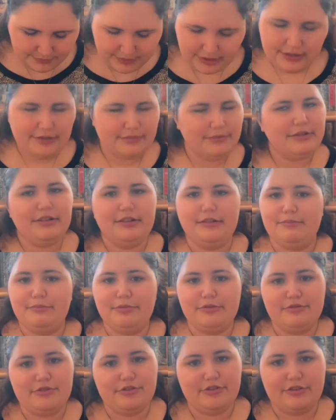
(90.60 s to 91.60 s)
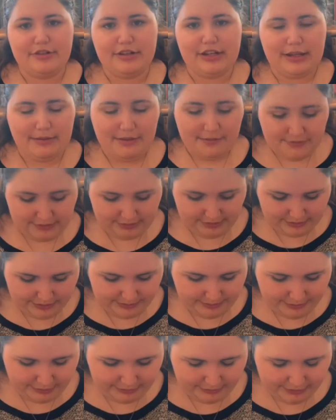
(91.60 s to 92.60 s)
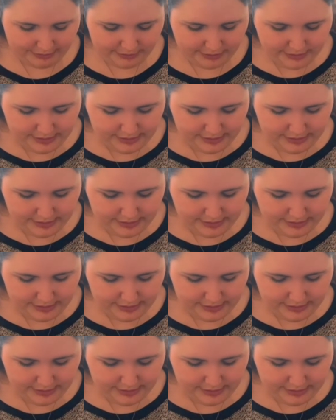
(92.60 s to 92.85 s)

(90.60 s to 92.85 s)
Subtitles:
I'm gonna butcher your name. I'm sorry, Paolo.